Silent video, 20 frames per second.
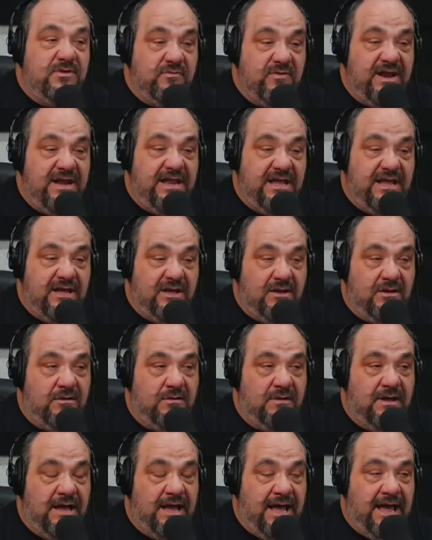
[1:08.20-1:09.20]

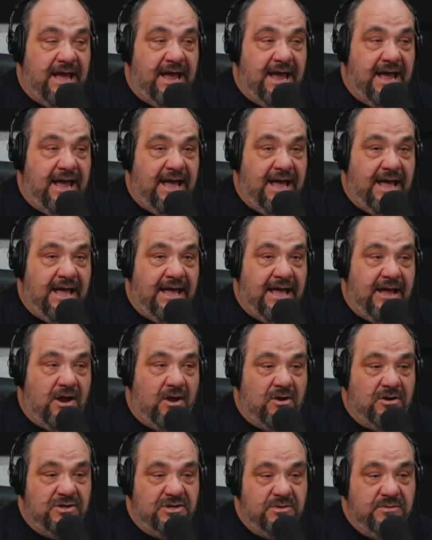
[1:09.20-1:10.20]
radio
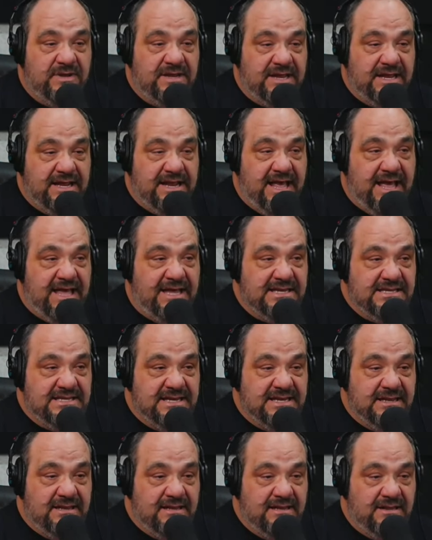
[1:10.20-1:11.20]
are doing it as
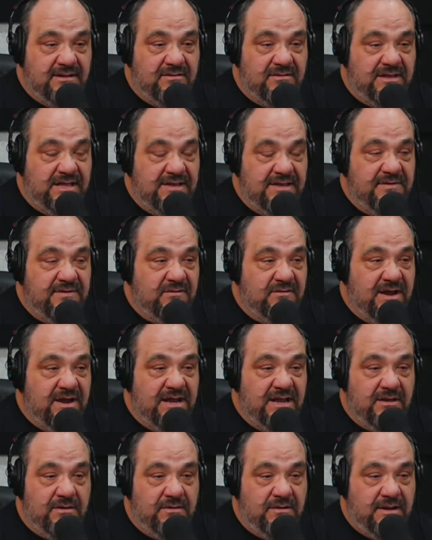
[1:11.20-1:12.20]
they're leaving
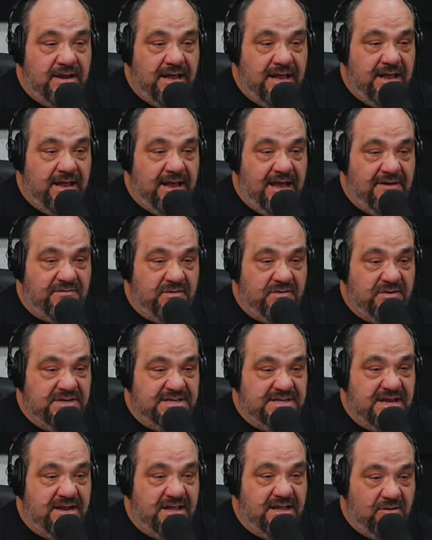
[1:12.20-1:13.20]
radio and after
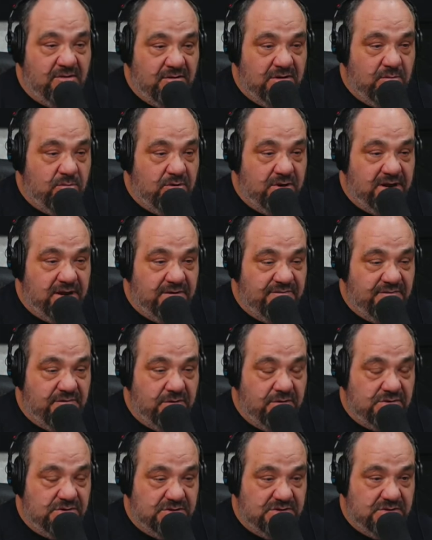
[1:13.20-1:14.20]
it's done and going to work at a
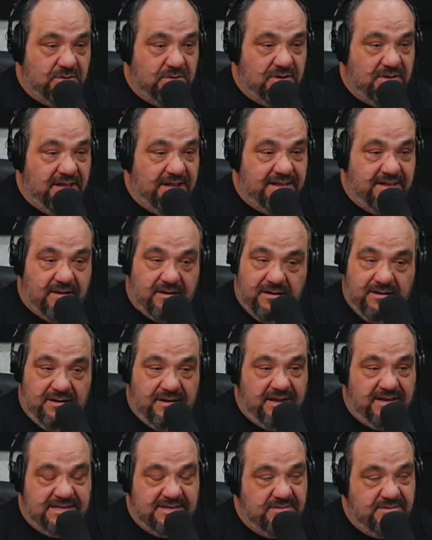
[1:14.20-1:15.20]
furniture store. Like
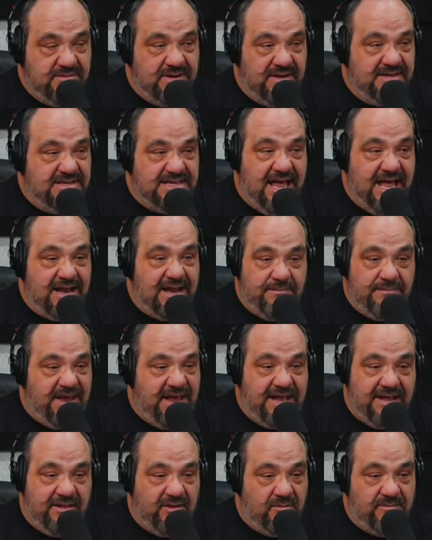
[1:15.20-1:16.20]
not
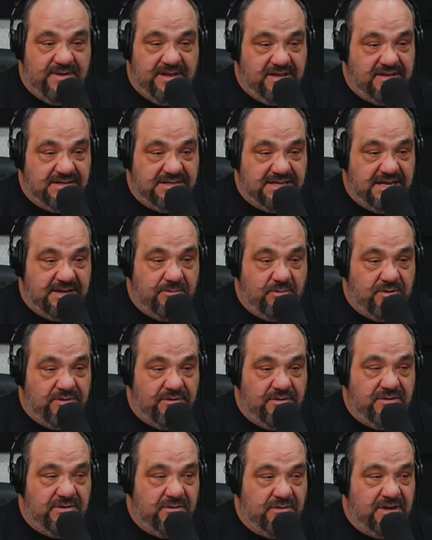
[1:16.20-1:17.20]
paying their bills anymore.
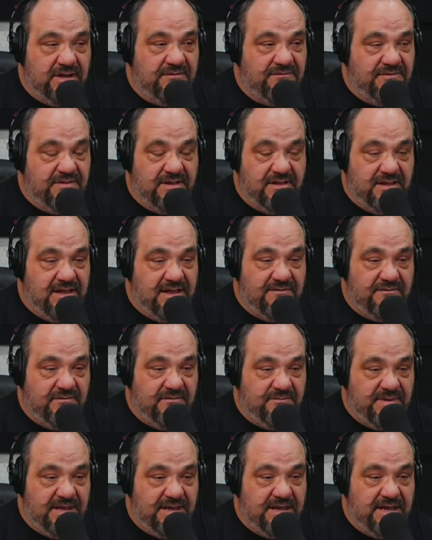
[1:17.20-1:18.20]
They're doing it for the love
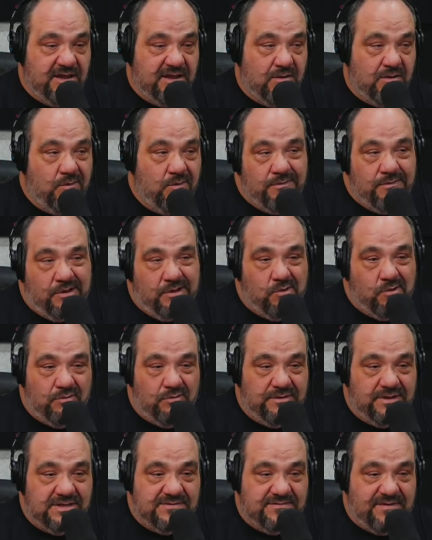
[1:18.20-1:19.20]
of being here or the
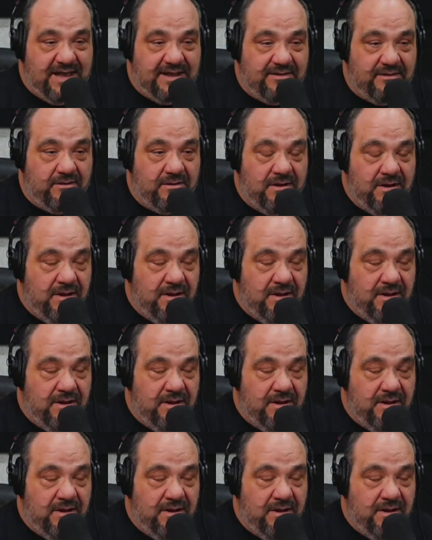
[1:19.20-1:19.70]
coolness factor.